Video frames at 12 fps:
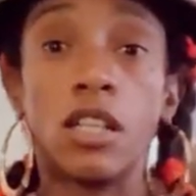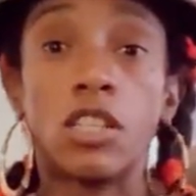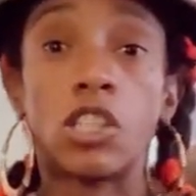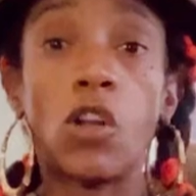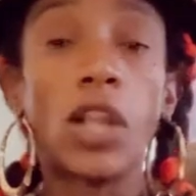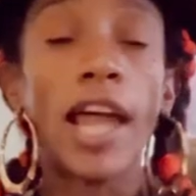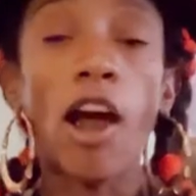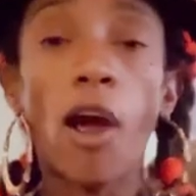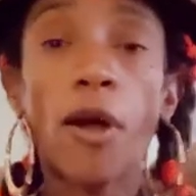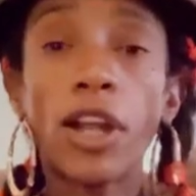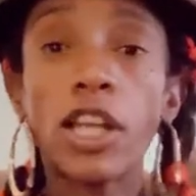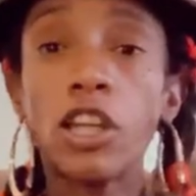So they
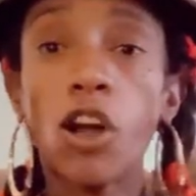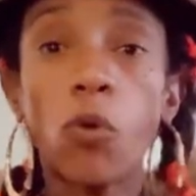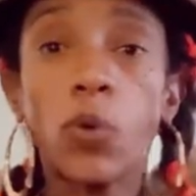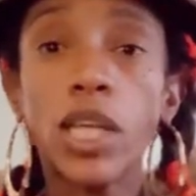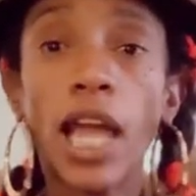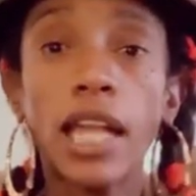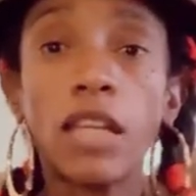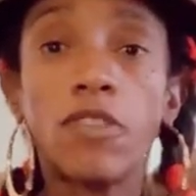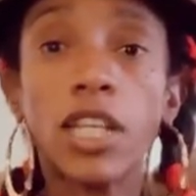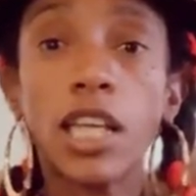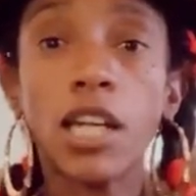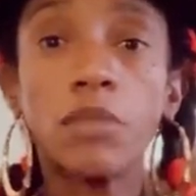already know we can't
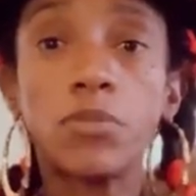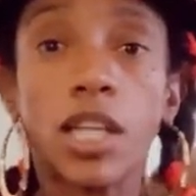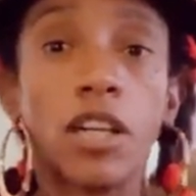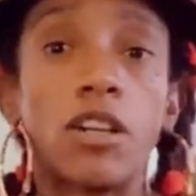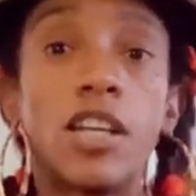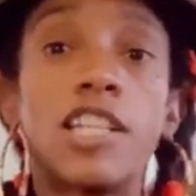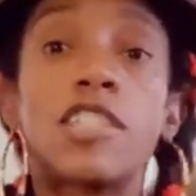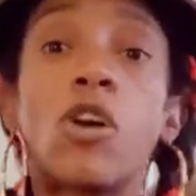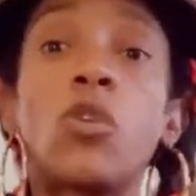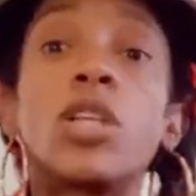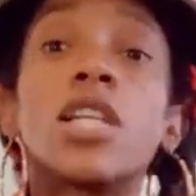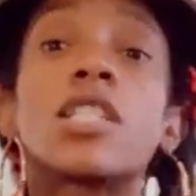even get up there. It's
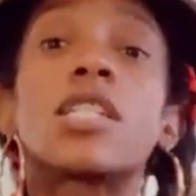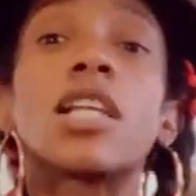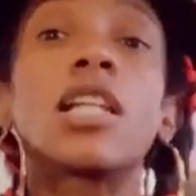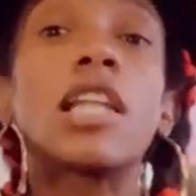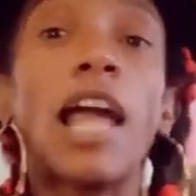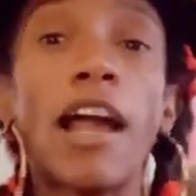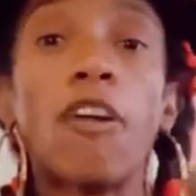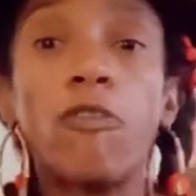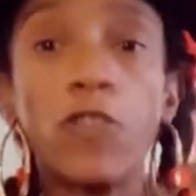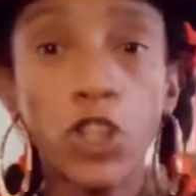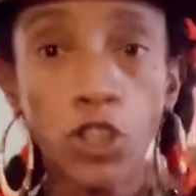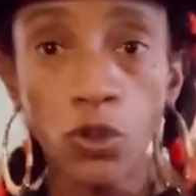only a select
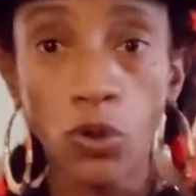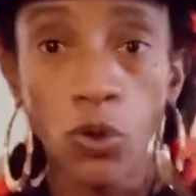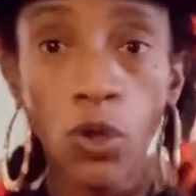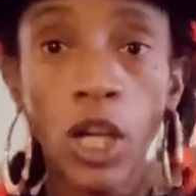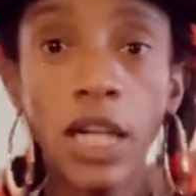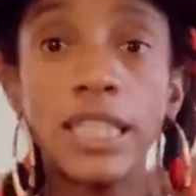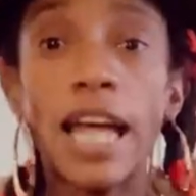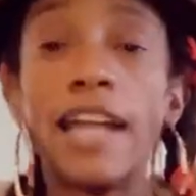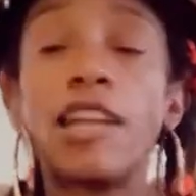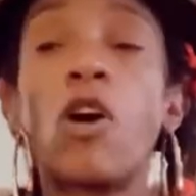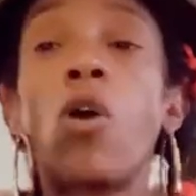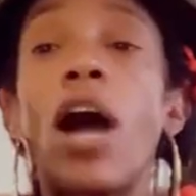few that
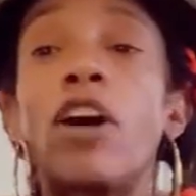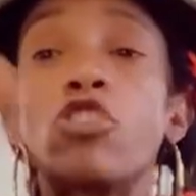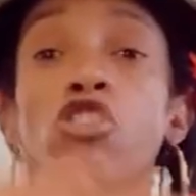know how to